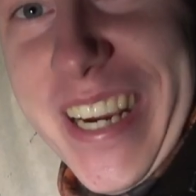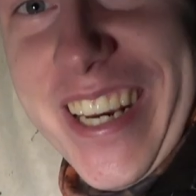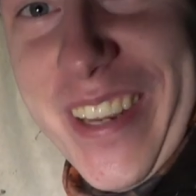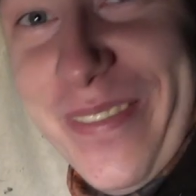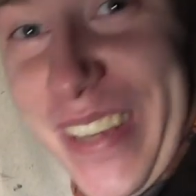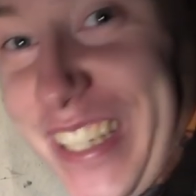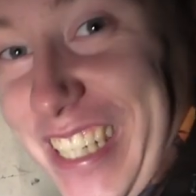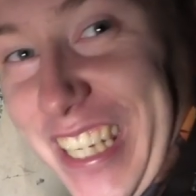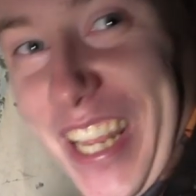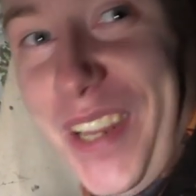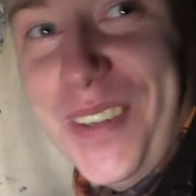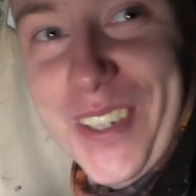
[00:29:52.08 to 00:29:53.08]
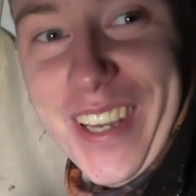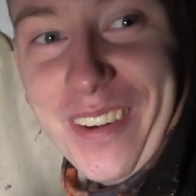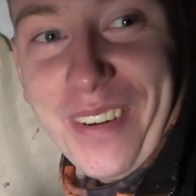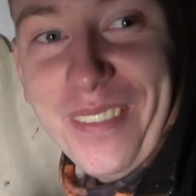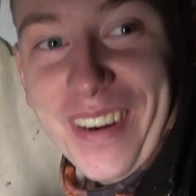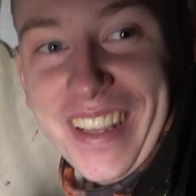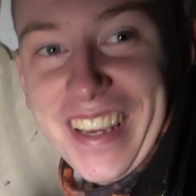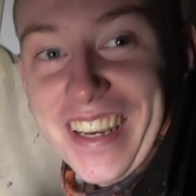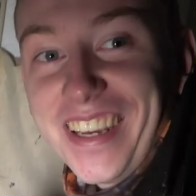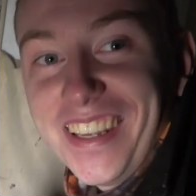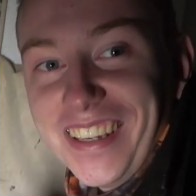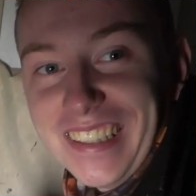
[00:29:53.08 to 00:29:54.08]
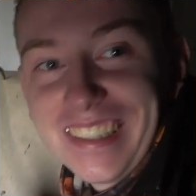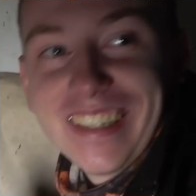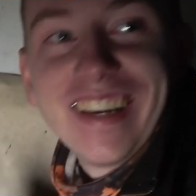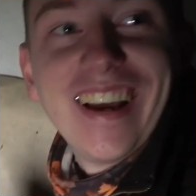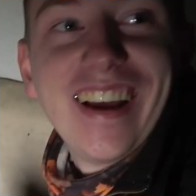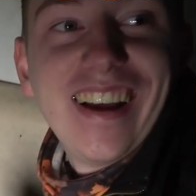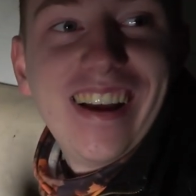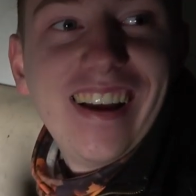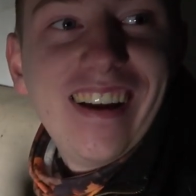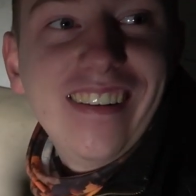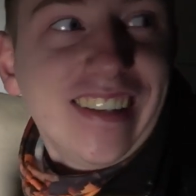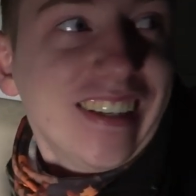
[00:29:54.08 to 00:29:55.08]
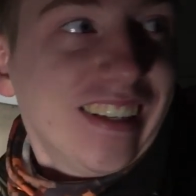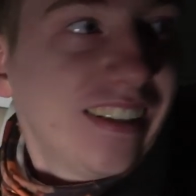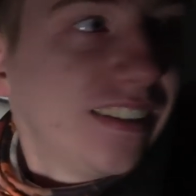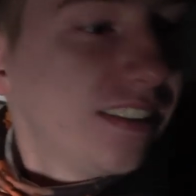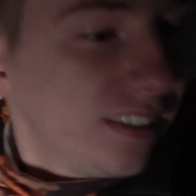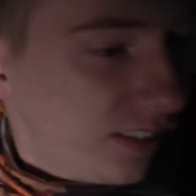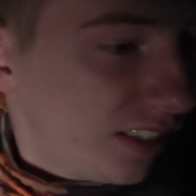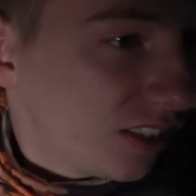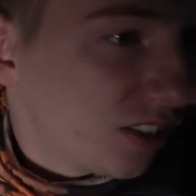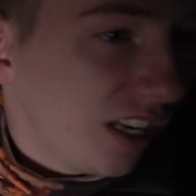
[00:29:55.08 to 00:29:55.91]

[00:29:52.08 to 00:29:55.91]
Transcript: are in a busy neighborhood, everybody can hear this. Okay, let's